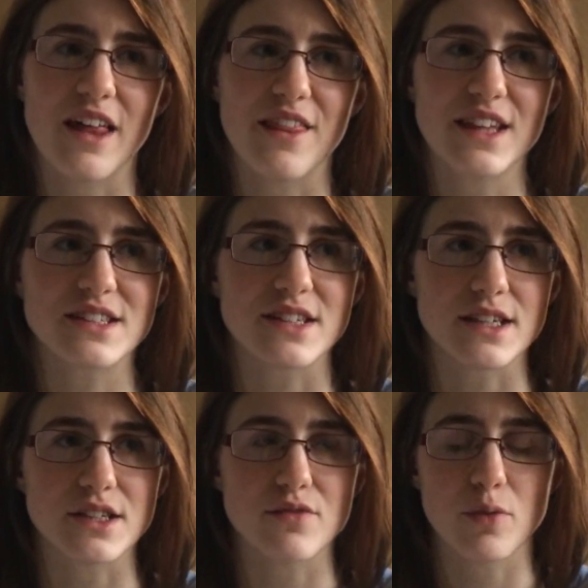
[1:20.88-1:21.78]
This
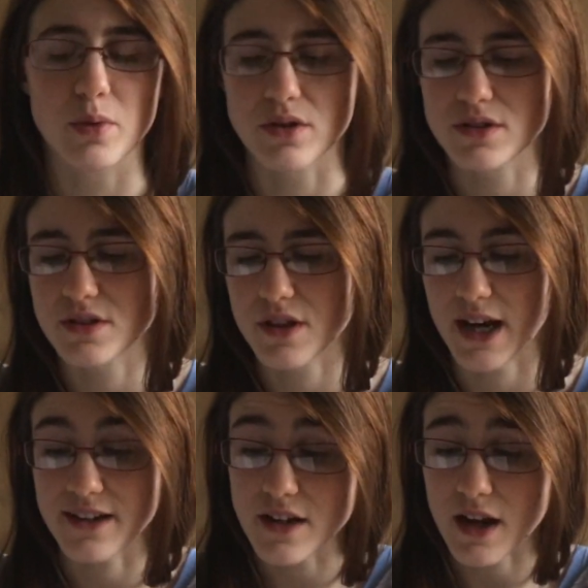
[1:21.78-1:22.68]
is for books that
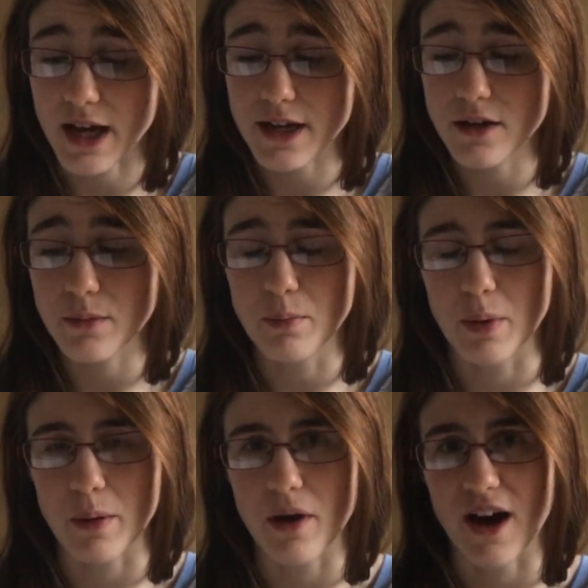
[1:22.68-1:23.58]
I didn't like,
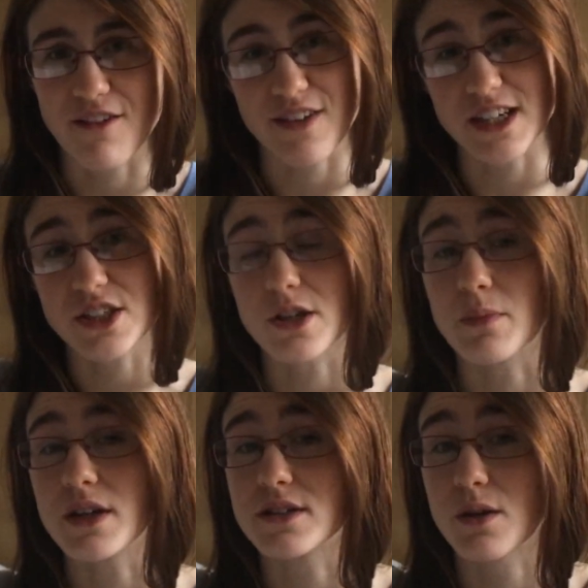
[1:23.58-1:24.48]
but I finished it
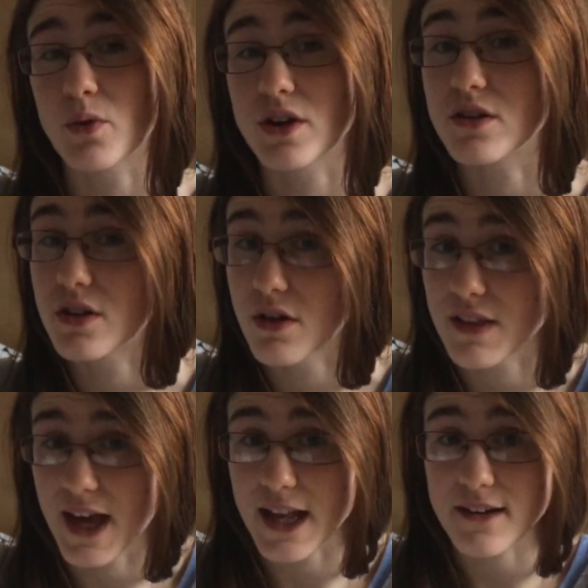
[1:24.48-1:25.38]
because I wanted to know
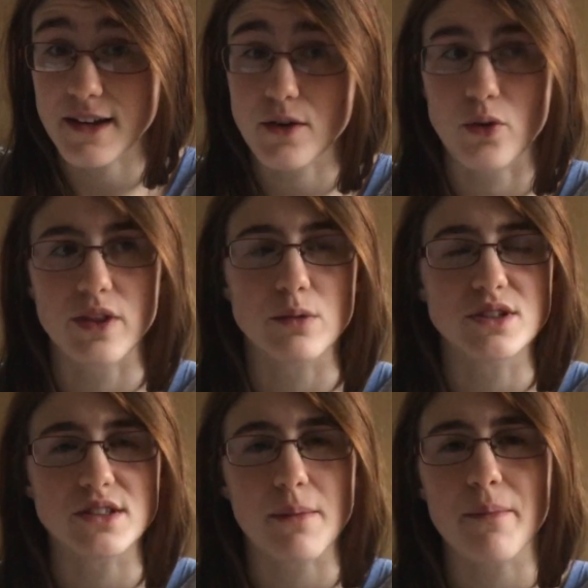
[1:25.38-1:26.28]
the ending, or there
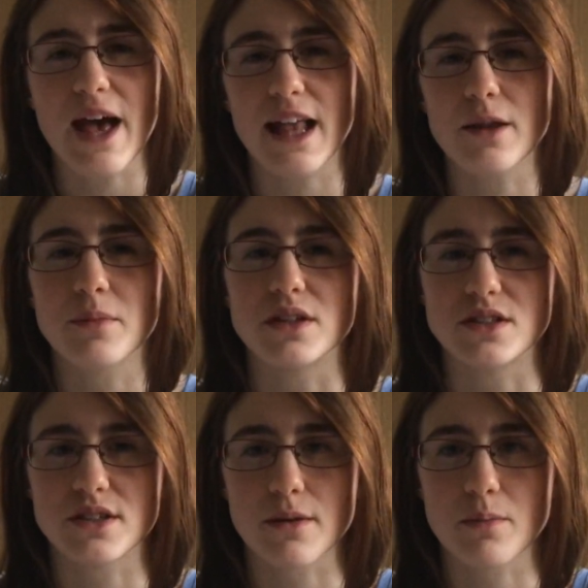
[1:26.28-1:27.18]
was some
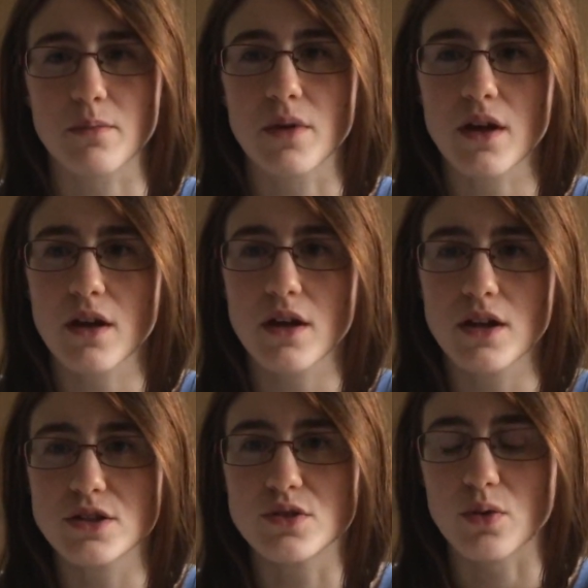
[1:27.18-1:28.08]
element, some
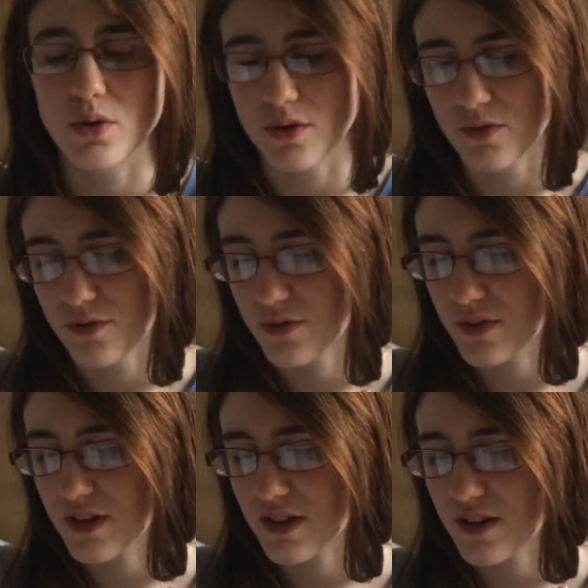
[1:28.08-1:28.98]
sort of
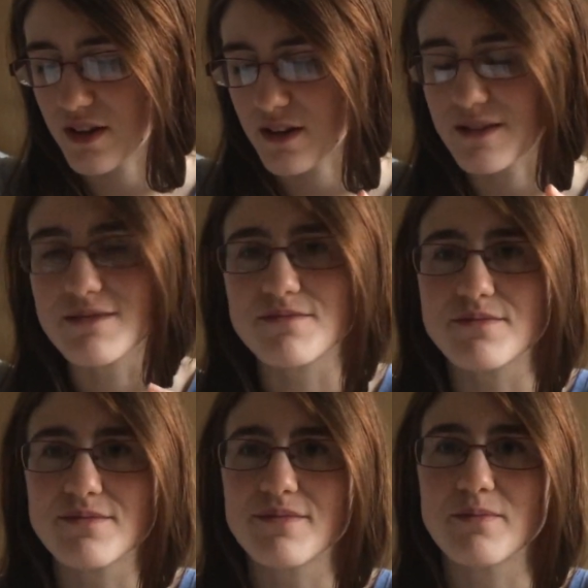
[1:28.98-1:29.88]

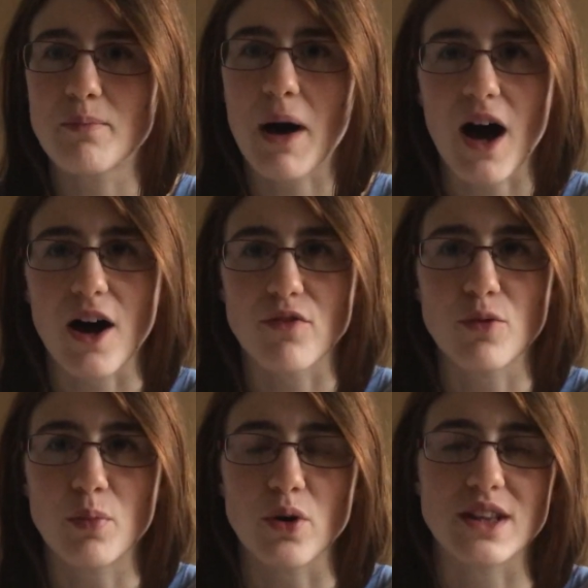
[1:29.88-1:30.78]
part of the
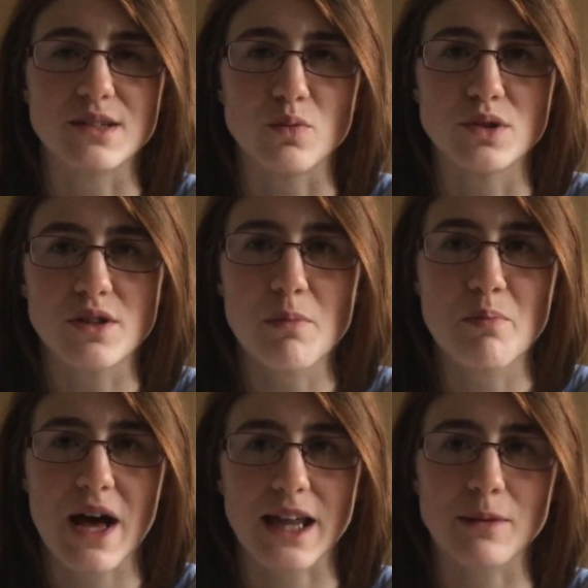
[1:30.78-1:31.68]
book that was
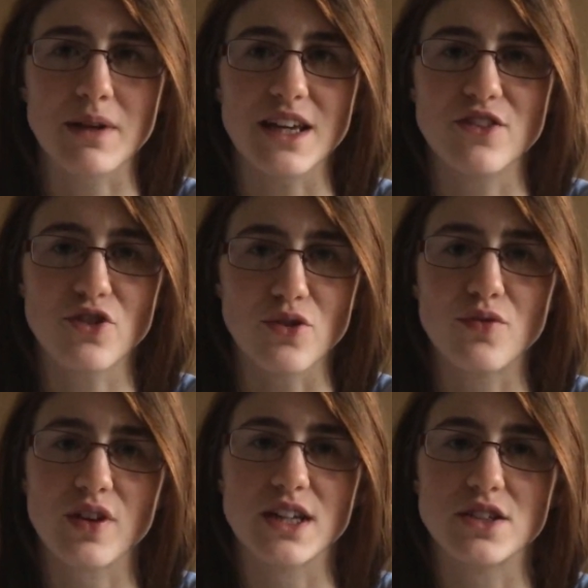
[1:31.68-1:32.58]
compelling me to
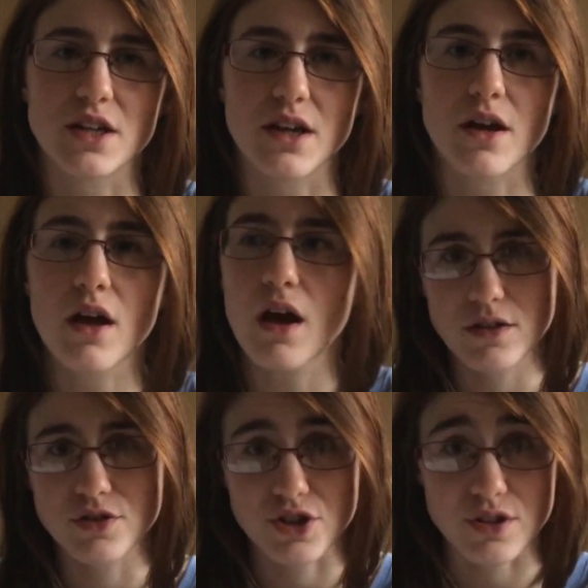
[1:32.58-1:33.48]
finish it.
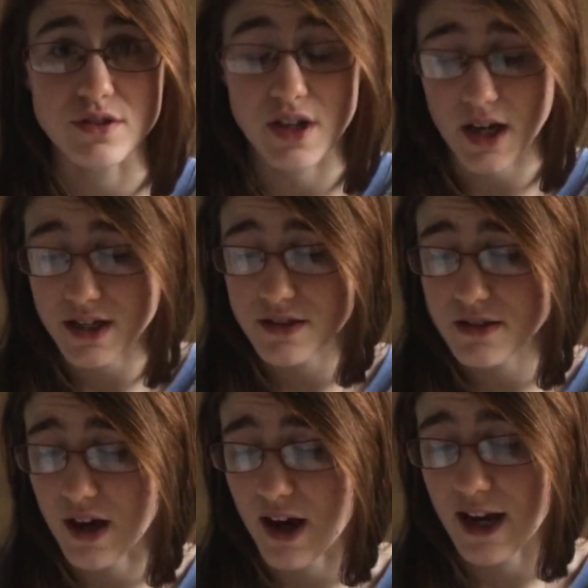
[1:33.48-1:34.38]
2 stars,
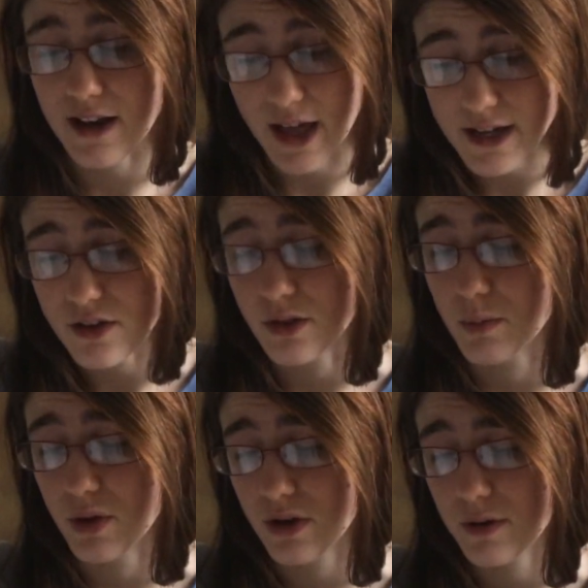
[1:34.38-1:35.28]
I liked the
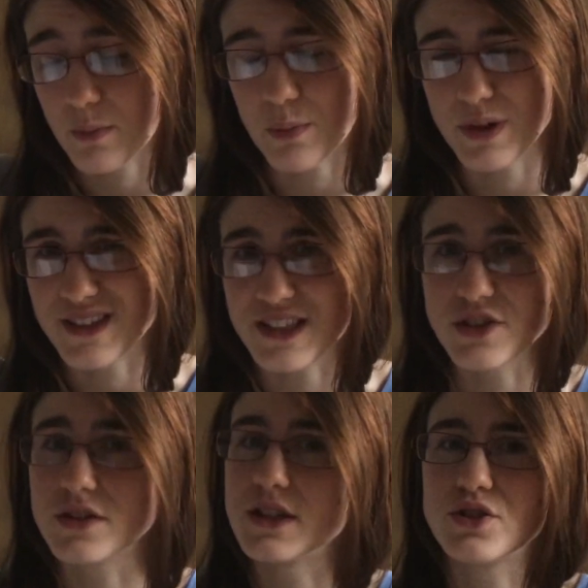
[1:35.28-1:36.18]
book but
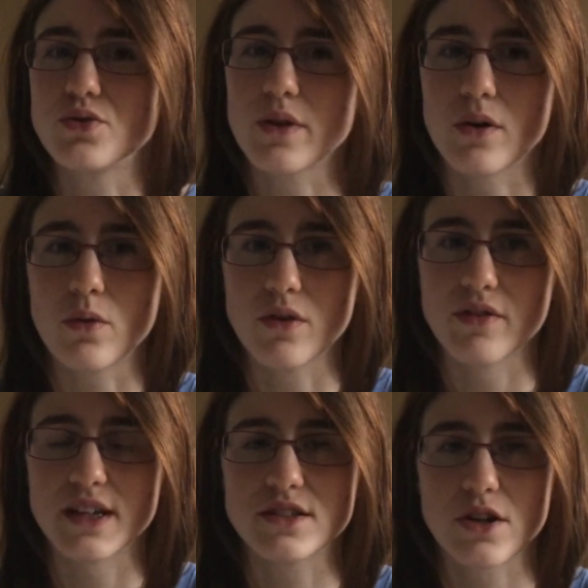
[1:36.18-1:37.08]
didn't enjoy all of
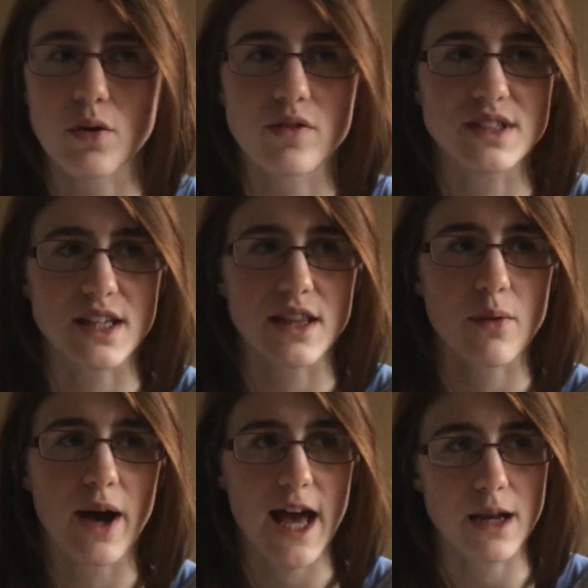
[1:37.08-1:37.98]
it, so obviously there
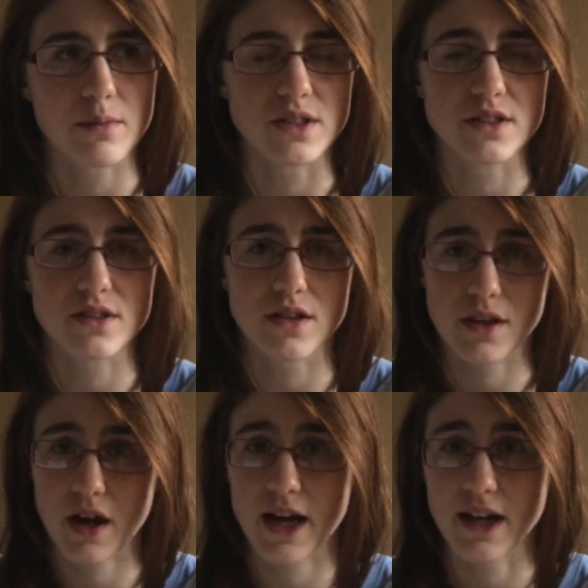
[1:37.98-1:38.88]
were elements
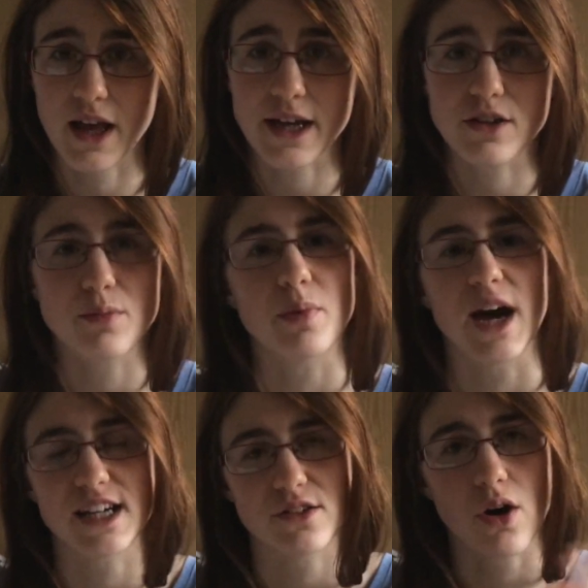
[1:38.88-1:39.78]
that I liked, but
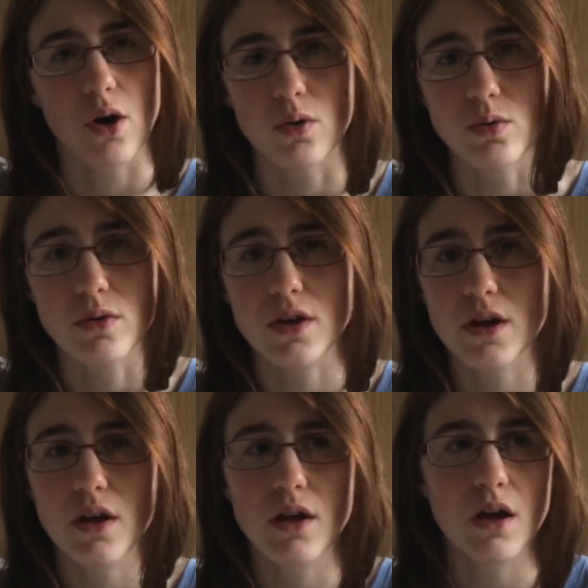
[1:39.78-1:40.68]
as a whole
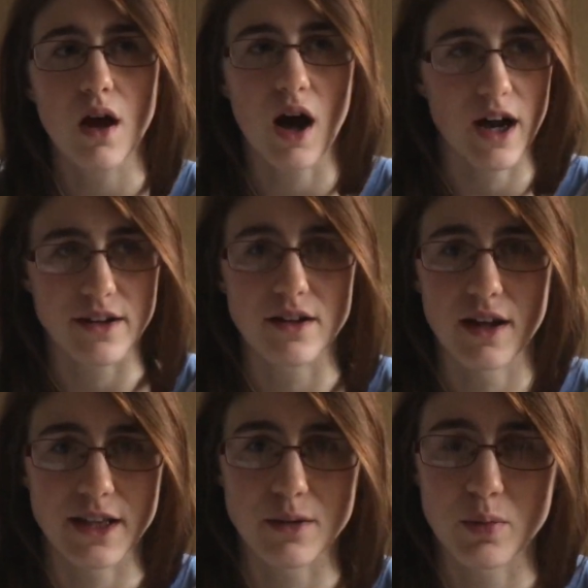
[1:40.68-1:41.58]
I didn't
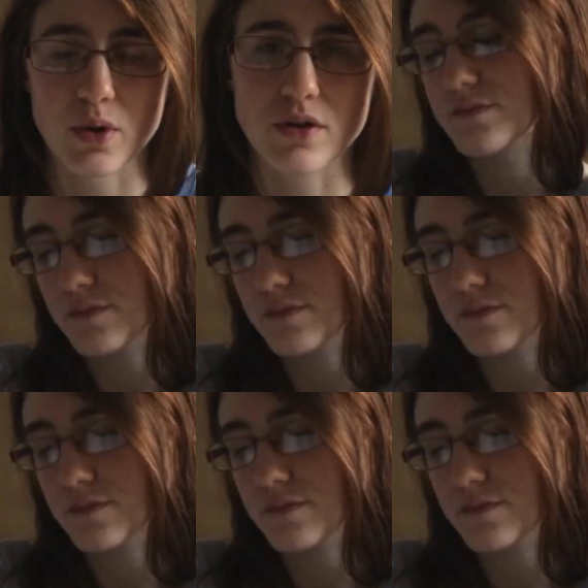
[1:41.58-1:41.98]
like the book.